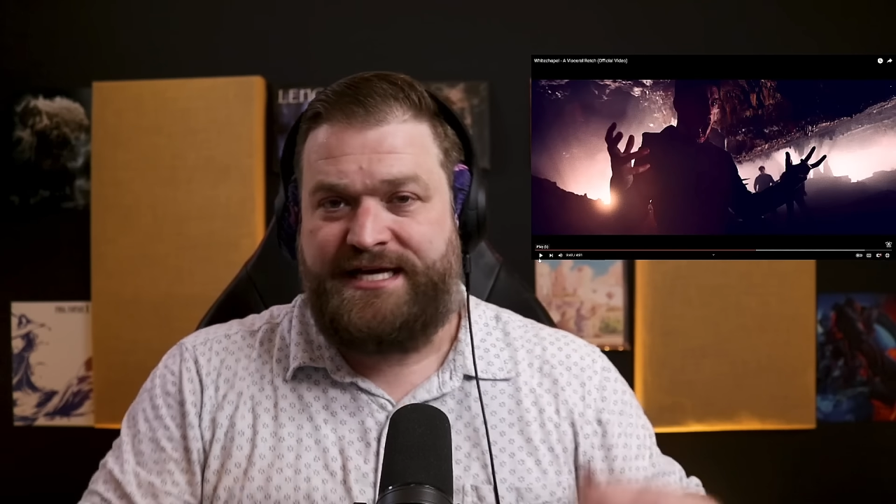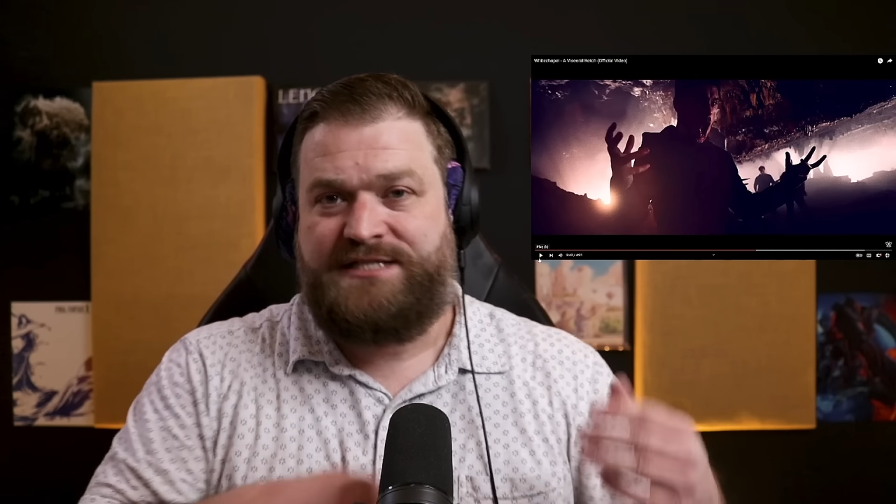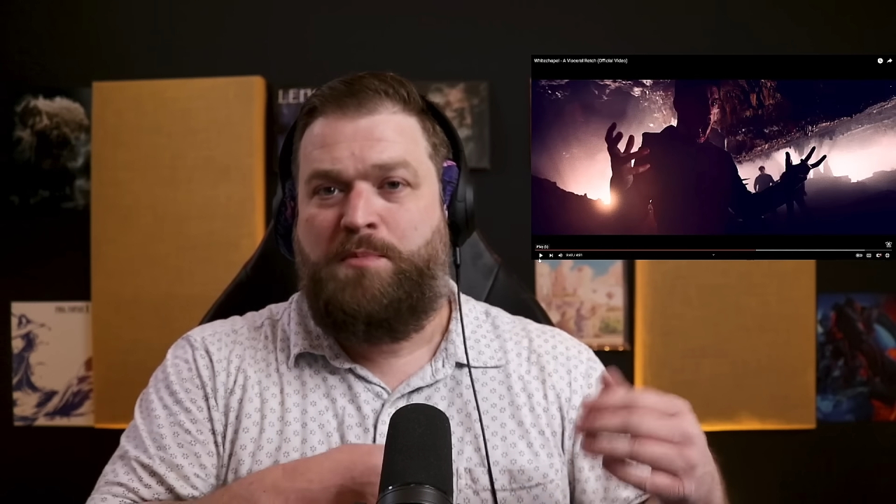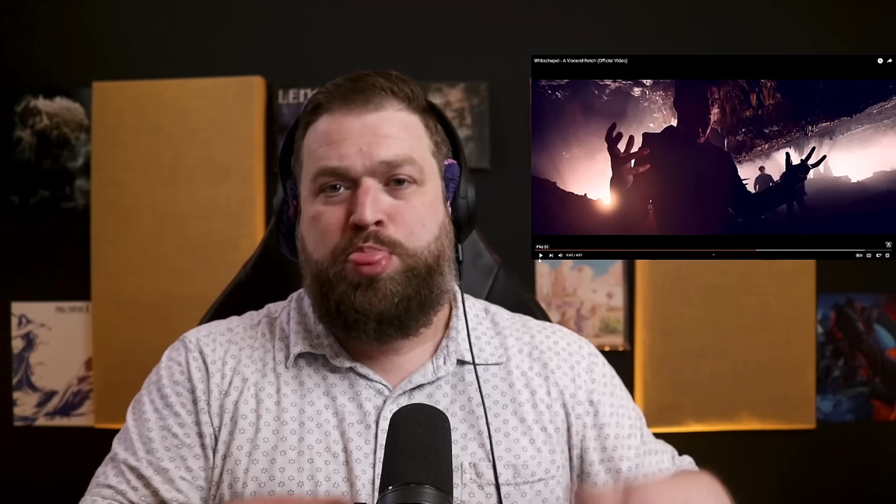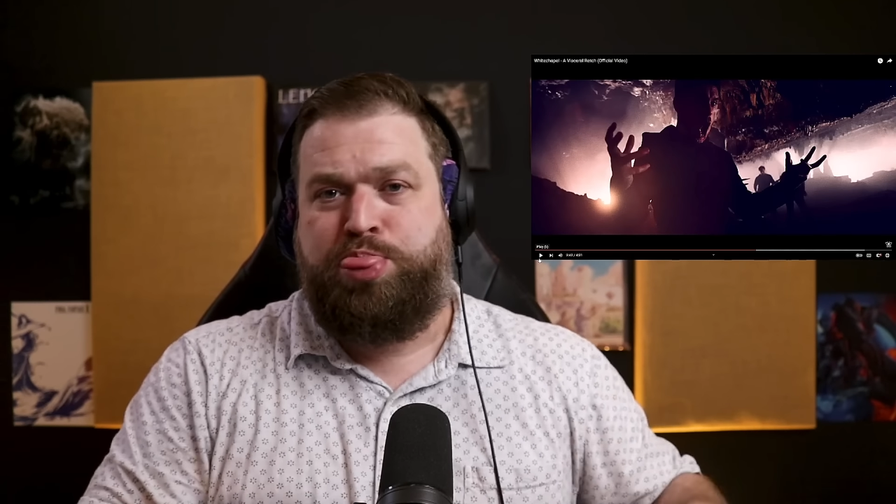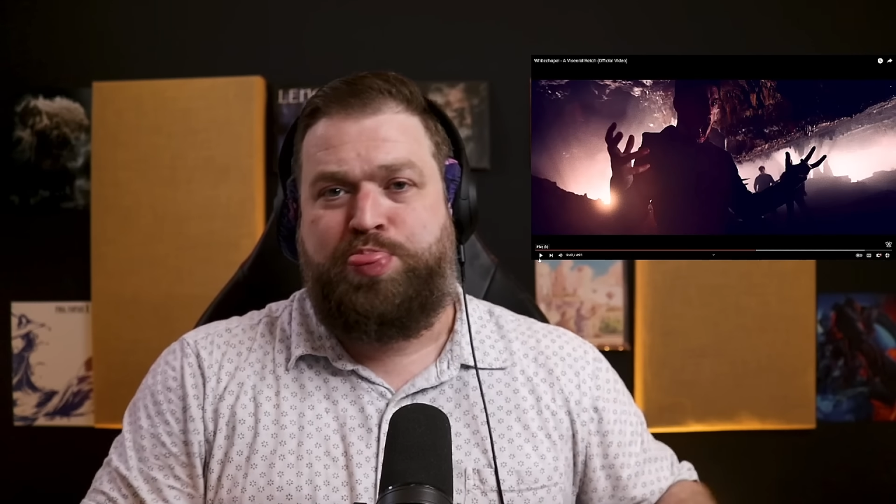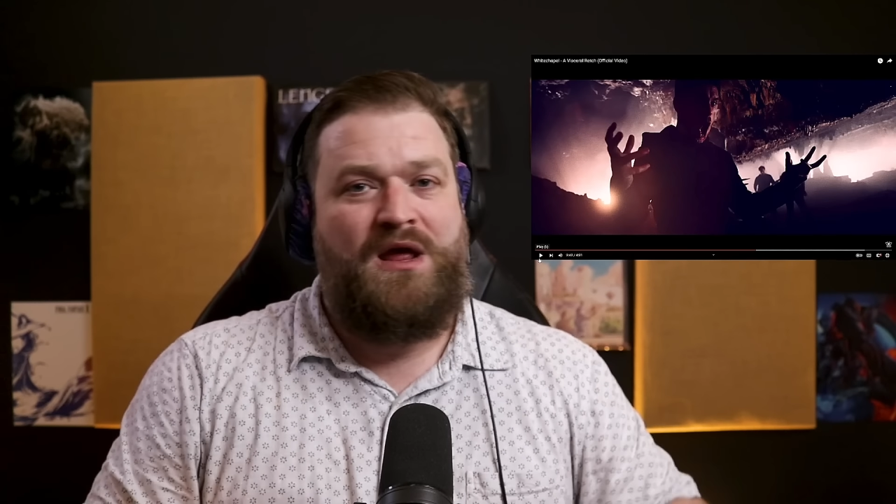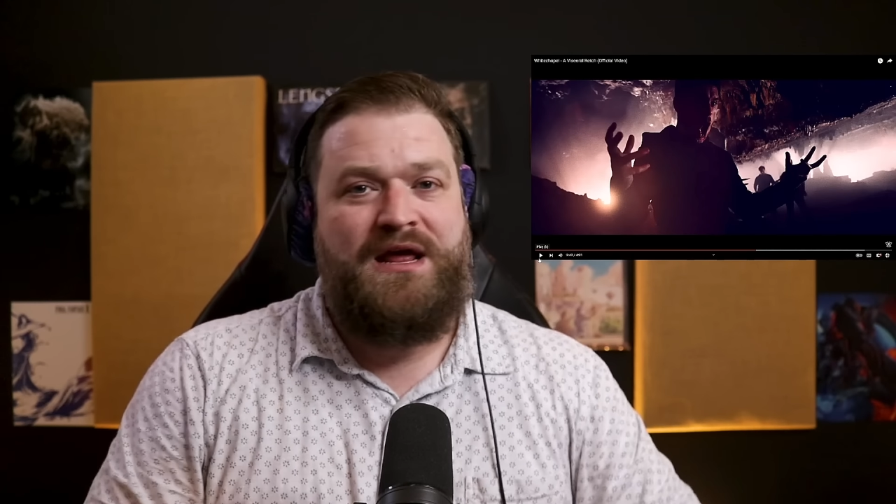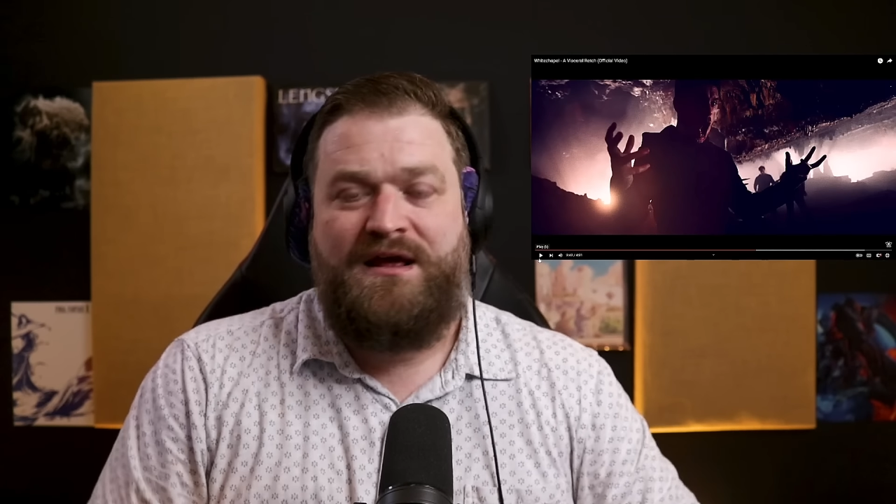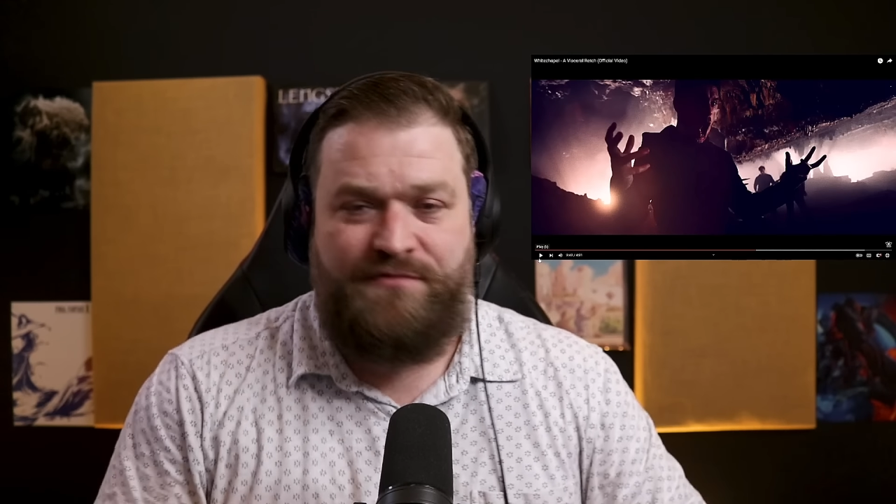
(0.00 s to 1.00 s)
This, pfft,
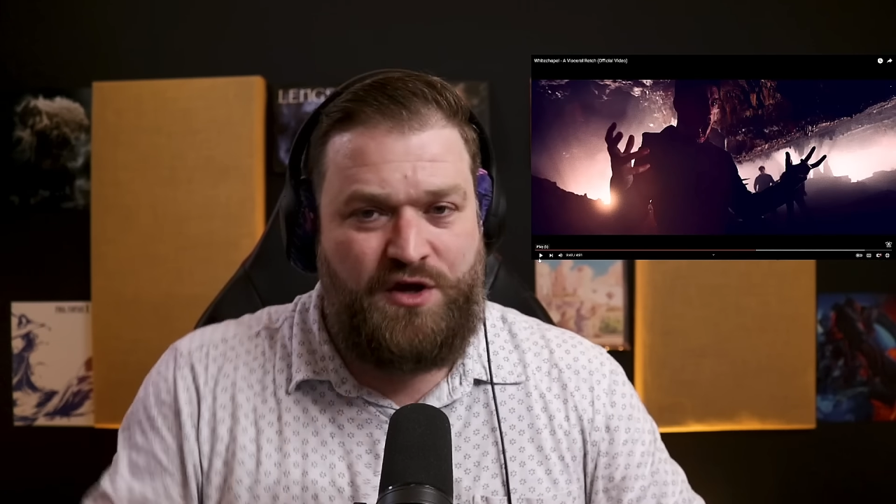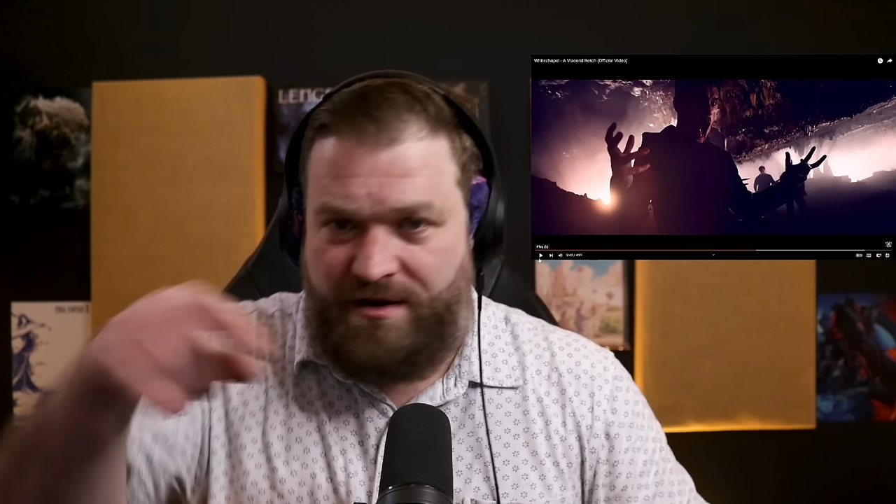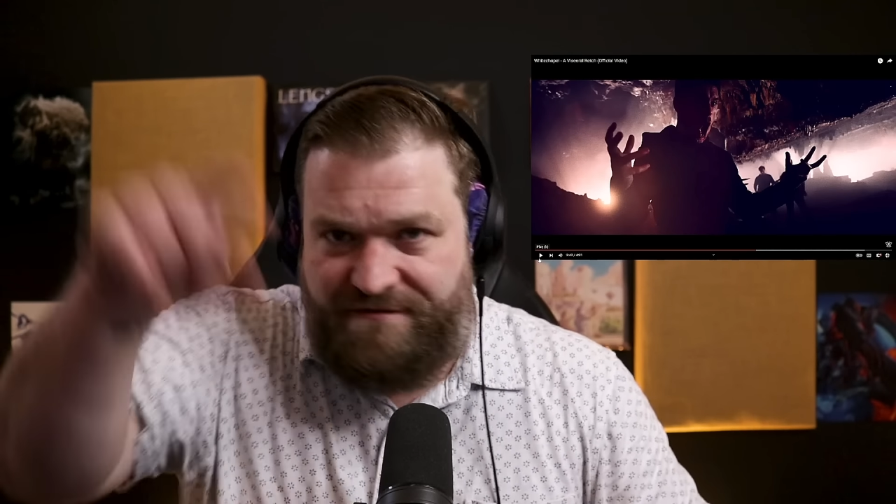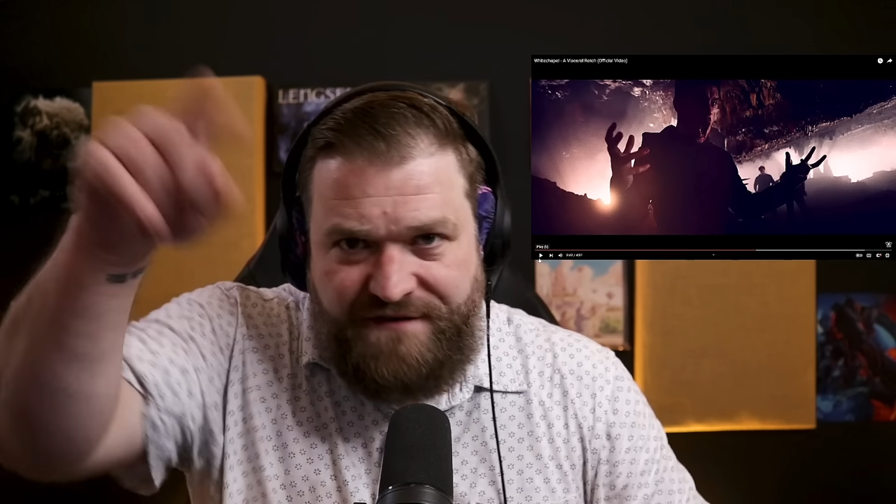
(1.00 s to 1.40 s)
you could